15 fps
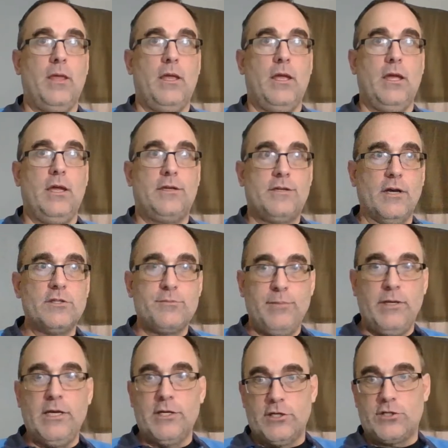it does
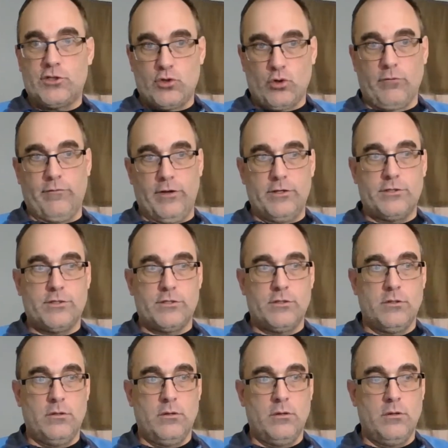me a disservice
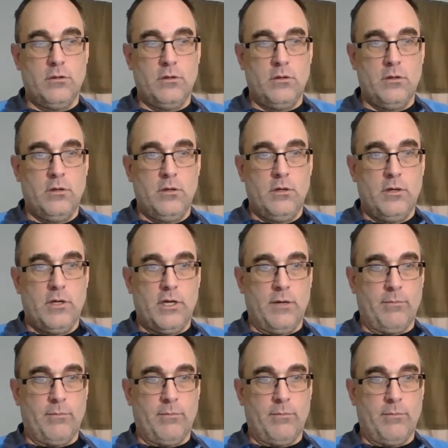in